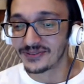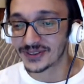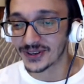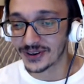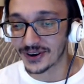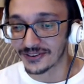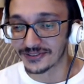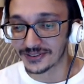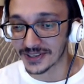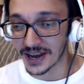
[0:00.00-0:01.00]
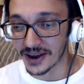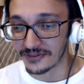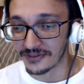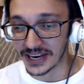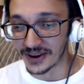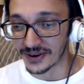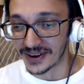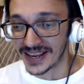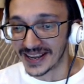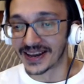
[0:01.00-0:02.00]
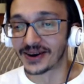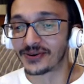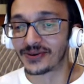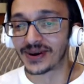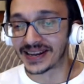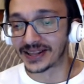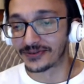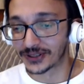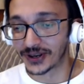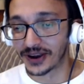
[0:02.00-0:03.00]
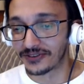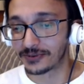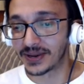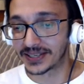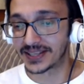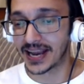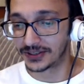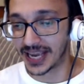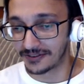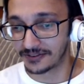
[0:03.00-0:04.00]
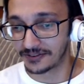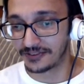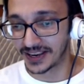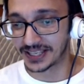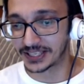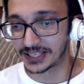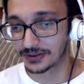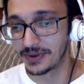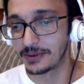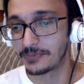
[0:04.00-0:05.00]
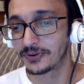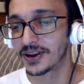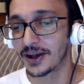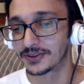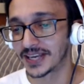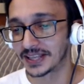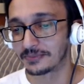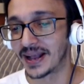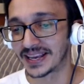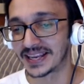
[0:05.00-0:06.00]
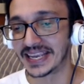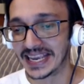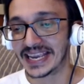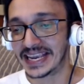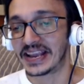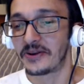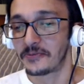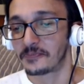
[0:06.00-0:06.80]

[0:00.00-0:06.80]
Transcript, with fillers: I don't know if you saw Trough's uh, video, uh, where they were showing off the place. They oh, yeah. freaking swimming yeah, pool the, the... outside the balcony.